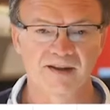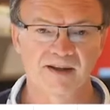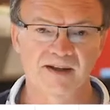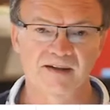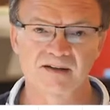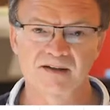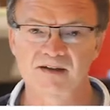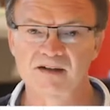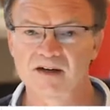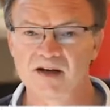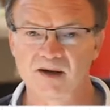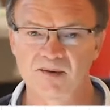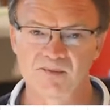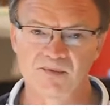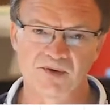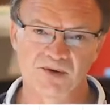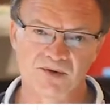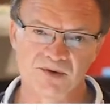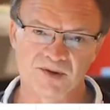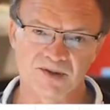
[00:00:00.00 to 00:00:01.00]
and they didn't come
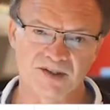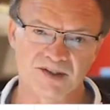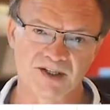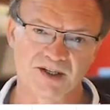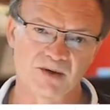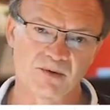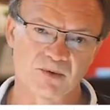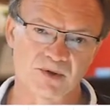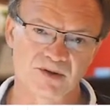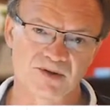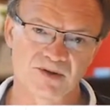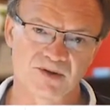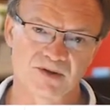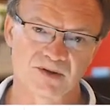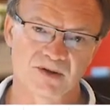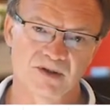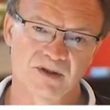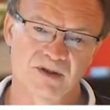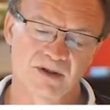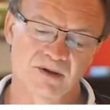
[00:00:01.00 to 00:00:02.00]
through this sequence?
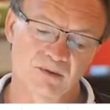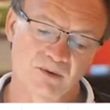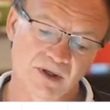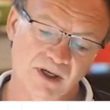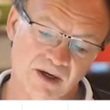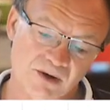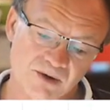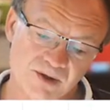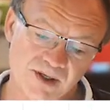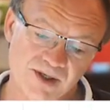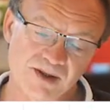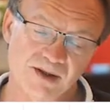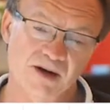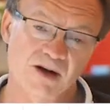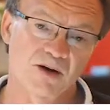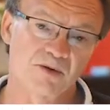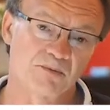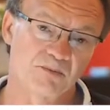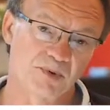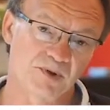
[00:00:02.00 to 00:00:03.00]
Well, I could either
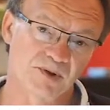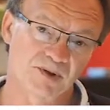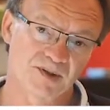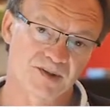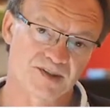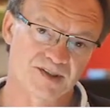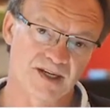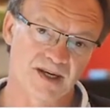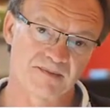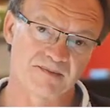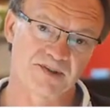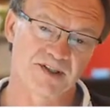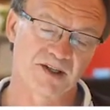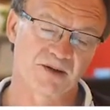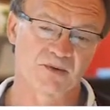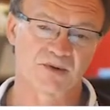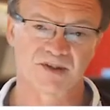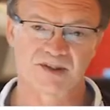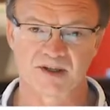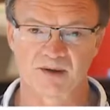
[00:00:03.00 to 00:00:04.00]
go and build the same
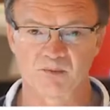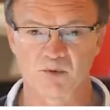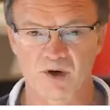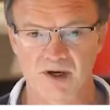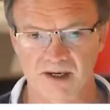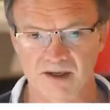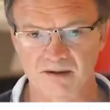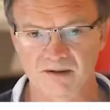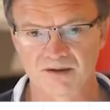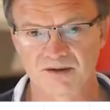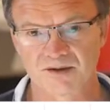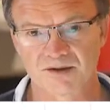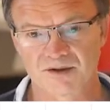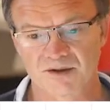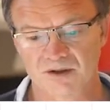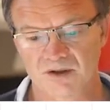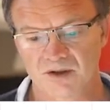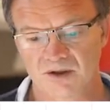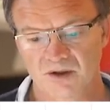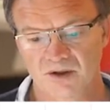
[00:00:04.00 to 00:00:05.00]
sequence somewhere
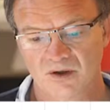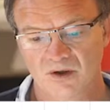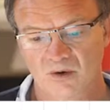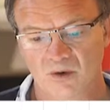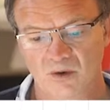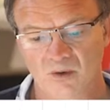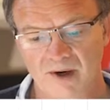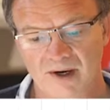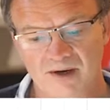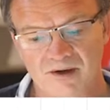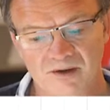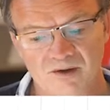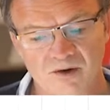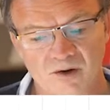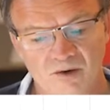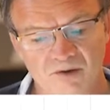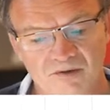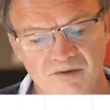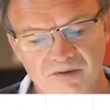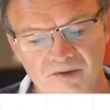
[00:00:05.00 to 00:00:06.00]
else, or I can
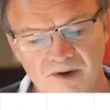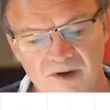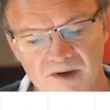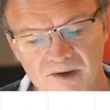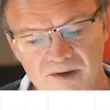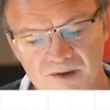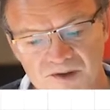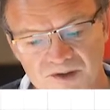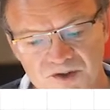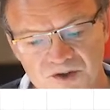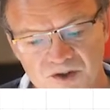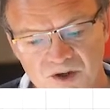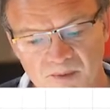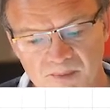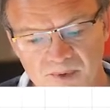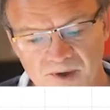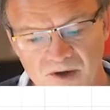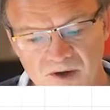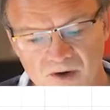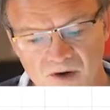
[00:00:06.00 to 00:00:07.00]
configure the
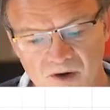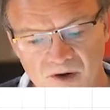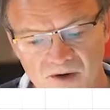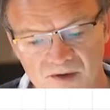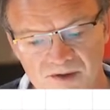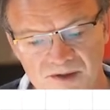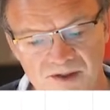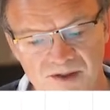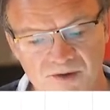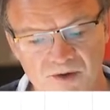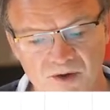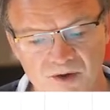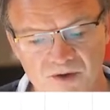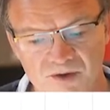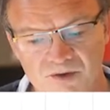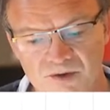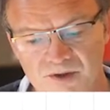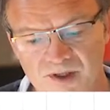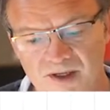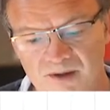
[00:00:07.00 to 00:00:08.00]
shopping cart, and you can do